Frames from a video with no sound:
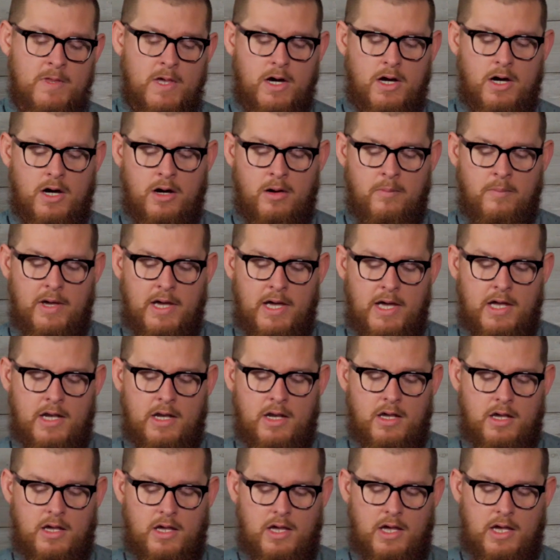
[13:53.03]
Um,
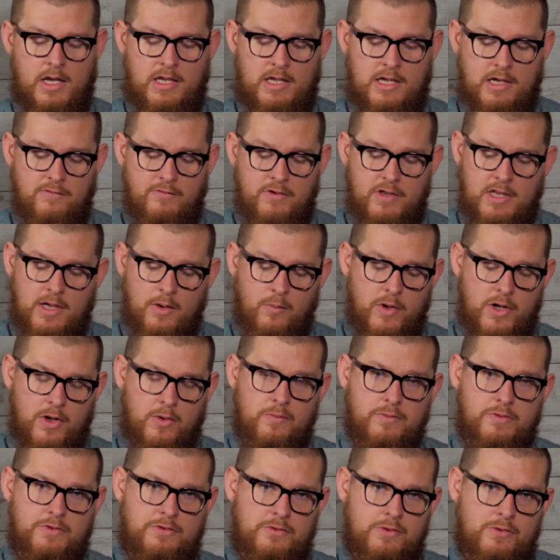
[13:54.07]
and and given that we
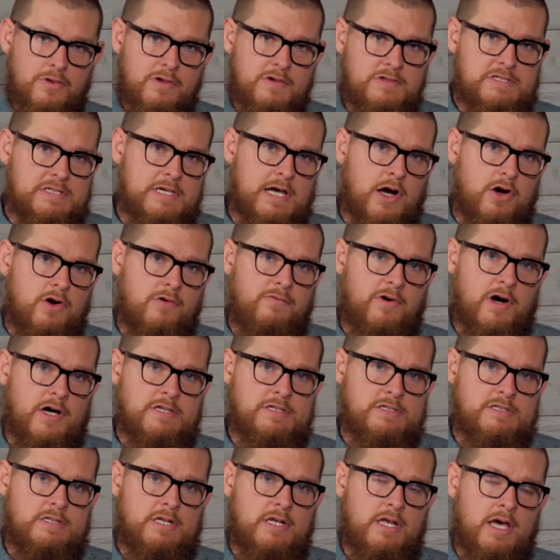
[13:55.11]
don't do these
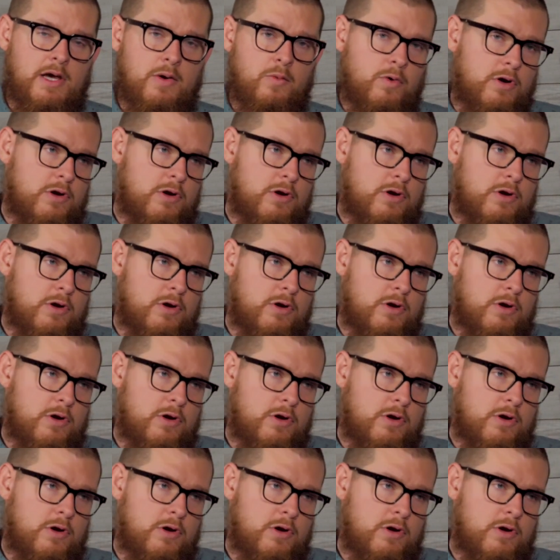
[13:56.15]
sacrifices today,